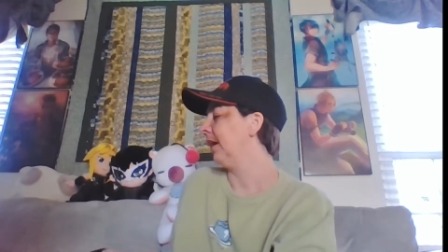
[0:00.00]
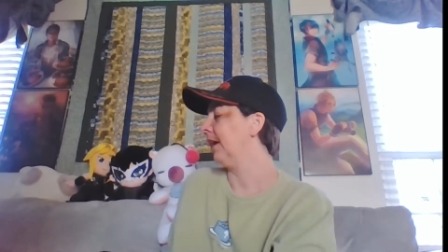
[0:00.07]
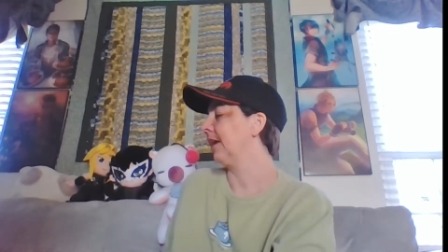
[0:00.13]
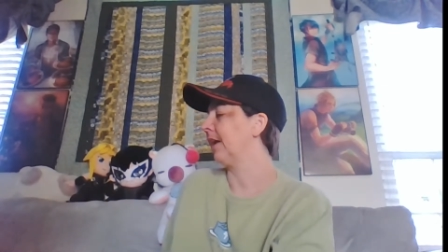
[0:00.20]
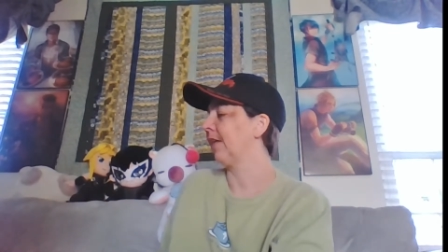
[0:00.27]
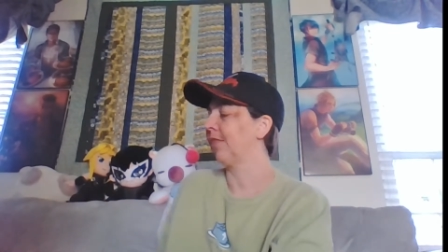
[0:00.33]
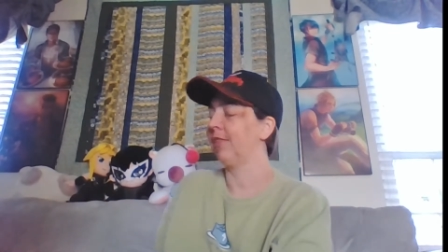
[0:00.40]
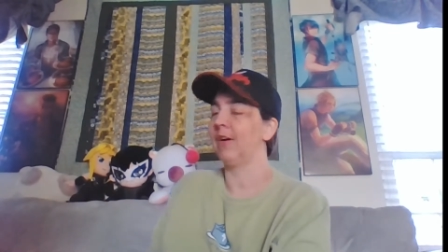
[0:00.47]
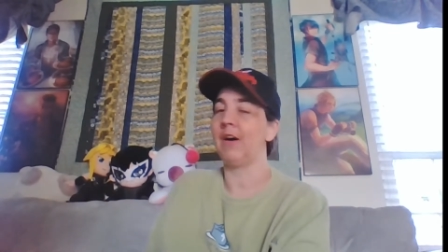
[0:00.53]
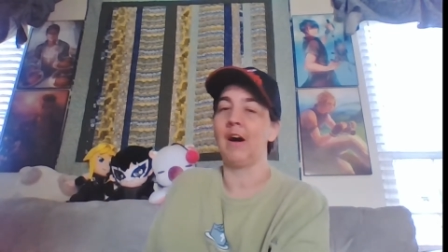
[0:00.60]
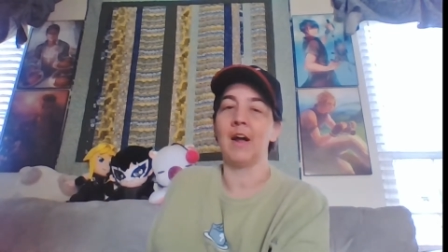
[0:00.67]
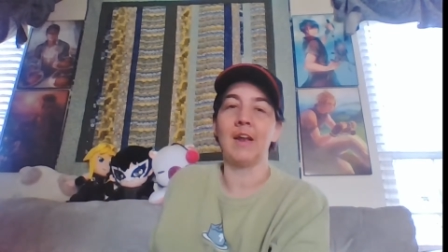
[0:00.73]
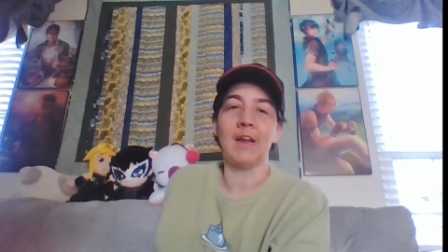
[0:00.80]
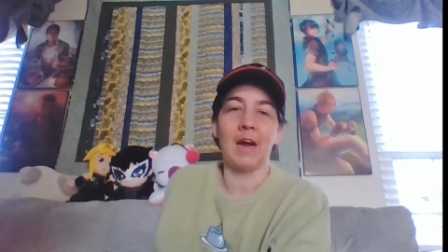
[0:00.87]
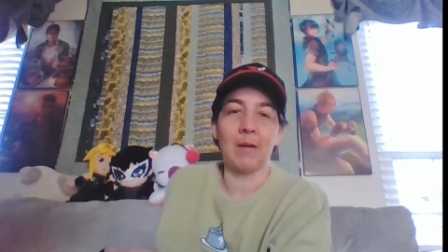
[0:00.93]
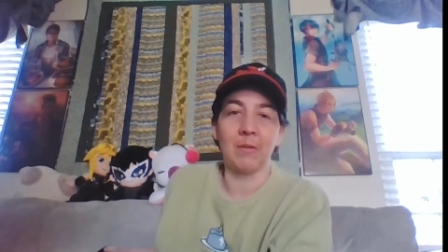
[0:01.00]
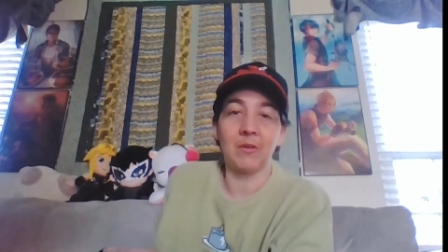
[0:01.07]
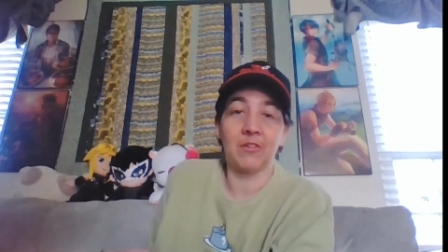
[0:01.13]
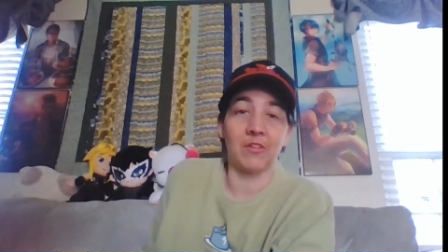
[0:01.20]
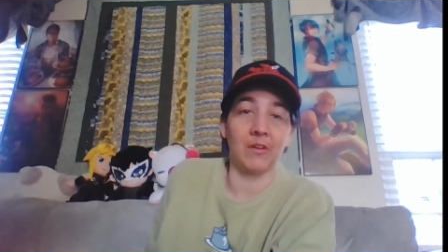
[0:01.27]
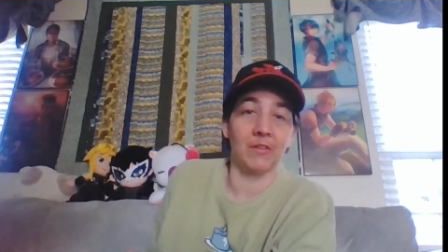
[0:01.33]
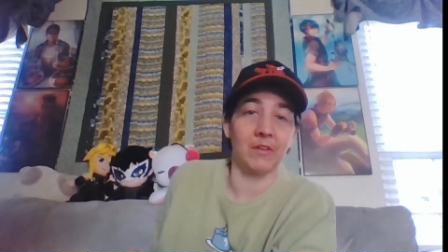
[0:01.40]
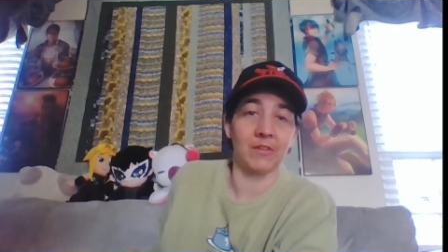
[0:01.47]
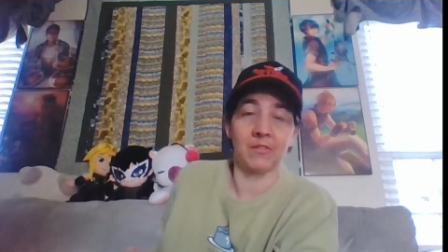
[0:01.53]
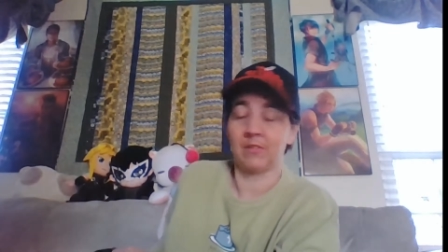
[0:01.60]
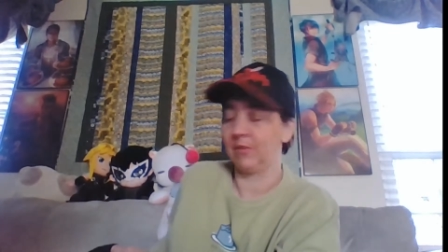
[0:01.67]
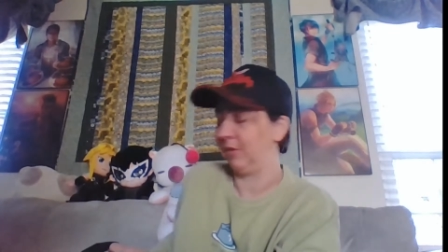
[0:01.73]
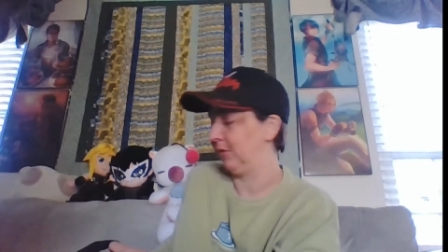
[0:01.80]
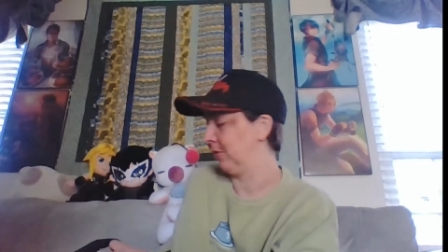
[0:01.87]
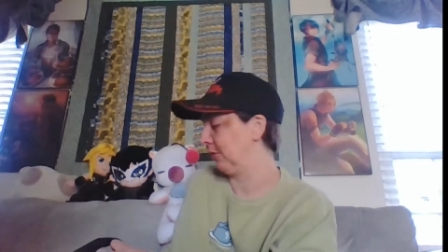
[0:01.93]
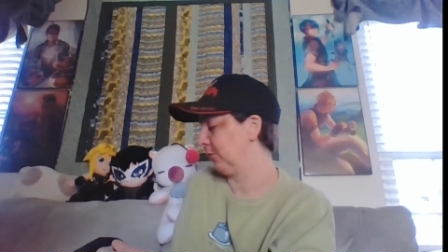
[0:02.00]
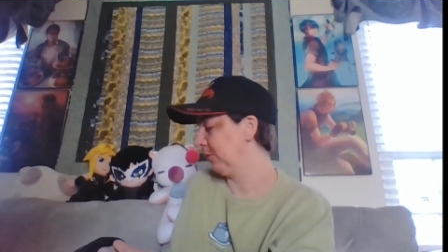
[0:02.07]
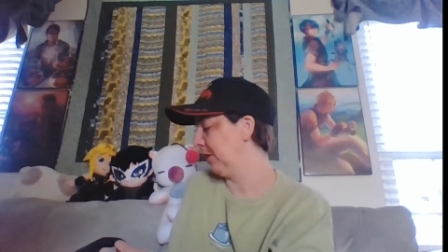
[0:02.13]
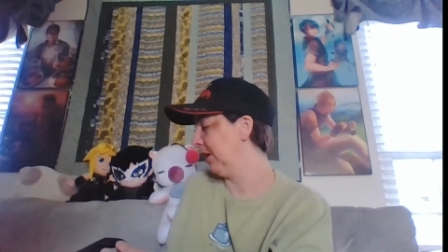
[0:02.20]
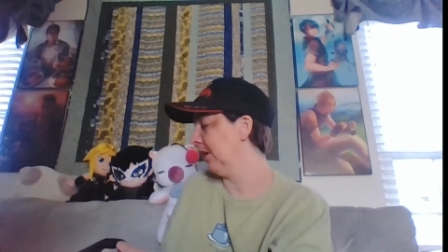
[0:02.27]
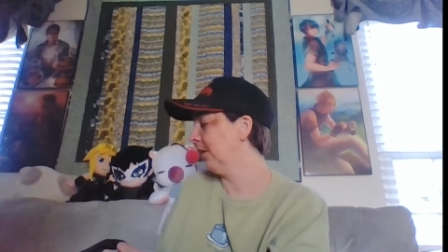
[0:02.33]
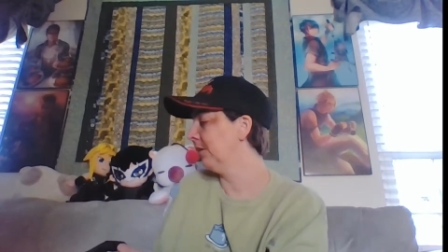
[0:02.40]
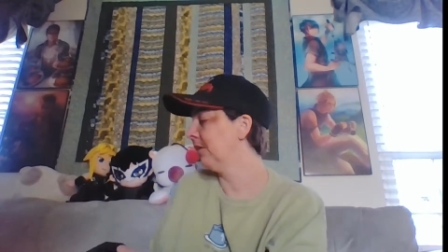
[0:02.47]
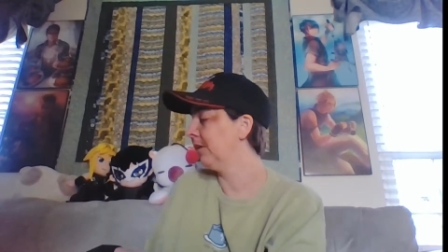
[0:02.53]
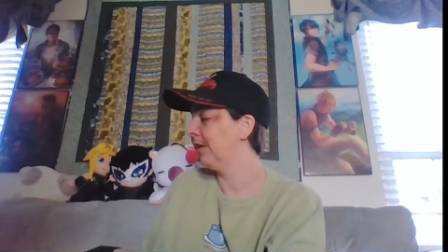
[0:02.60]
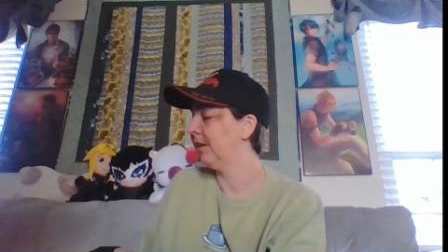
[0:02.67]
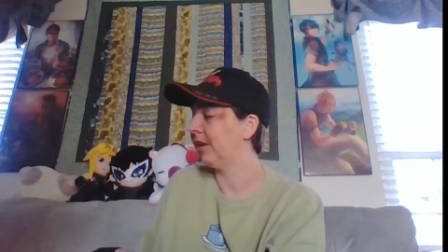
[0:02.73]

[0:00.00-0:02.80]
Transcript: And I thought I would show this to you as well.